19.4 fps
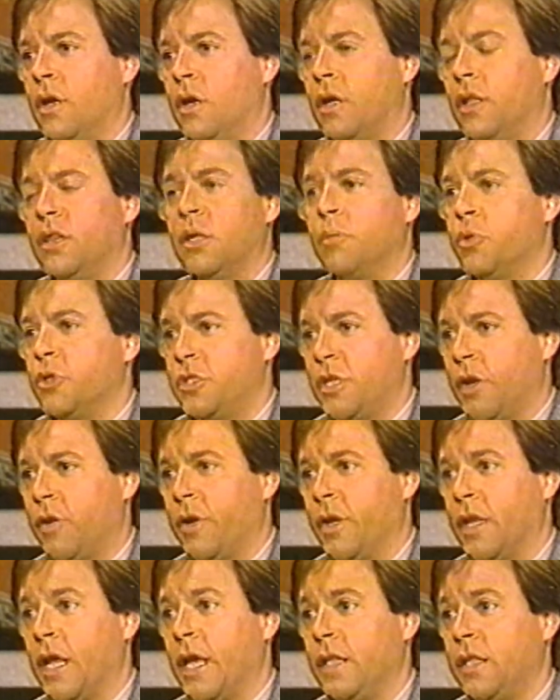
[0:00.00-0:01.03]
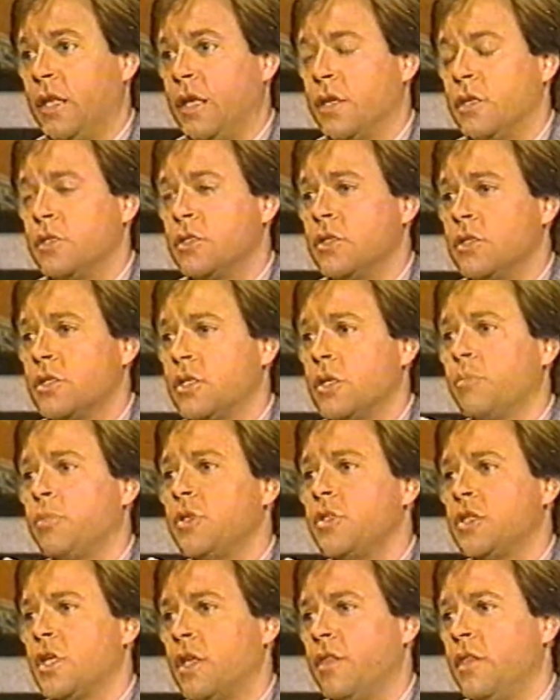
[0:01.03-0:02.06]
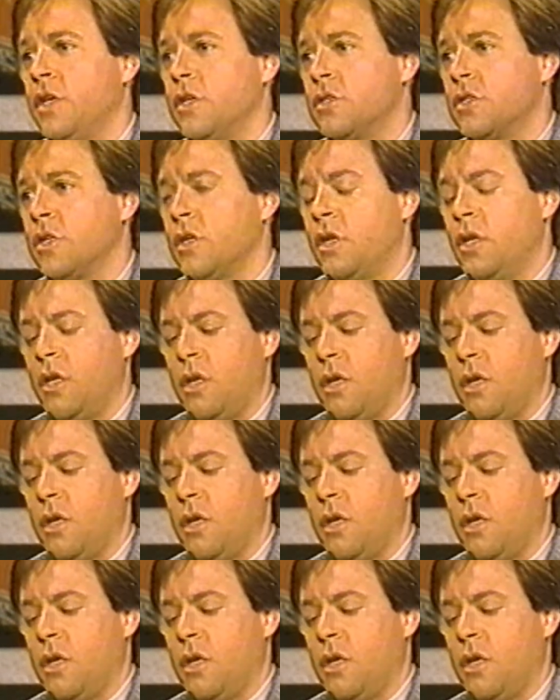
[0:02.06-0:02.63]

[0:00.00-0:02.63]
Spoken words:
libertarian ideas, simply said this: